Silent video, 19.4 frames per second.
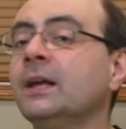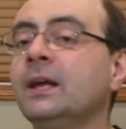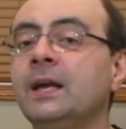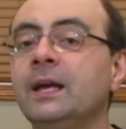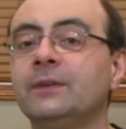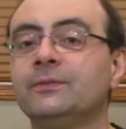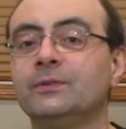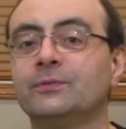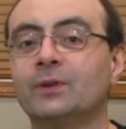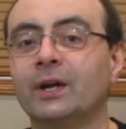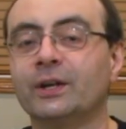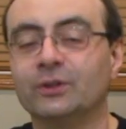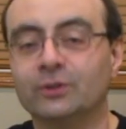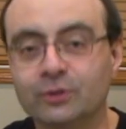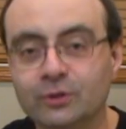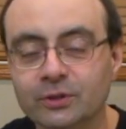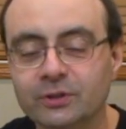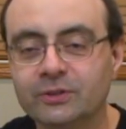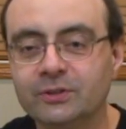If you've got a
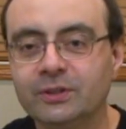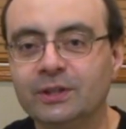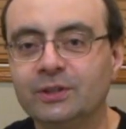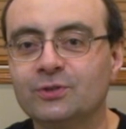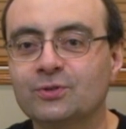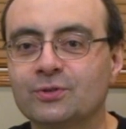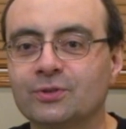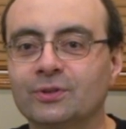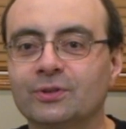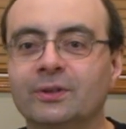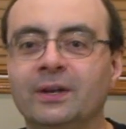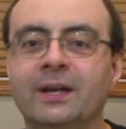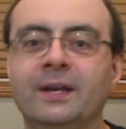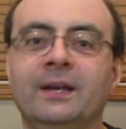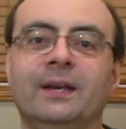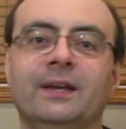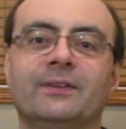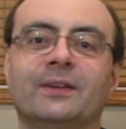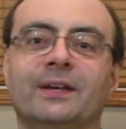good teacher
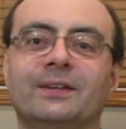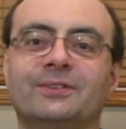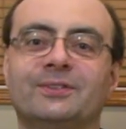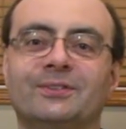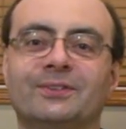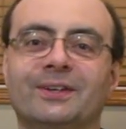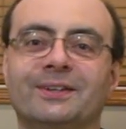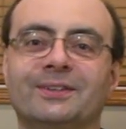that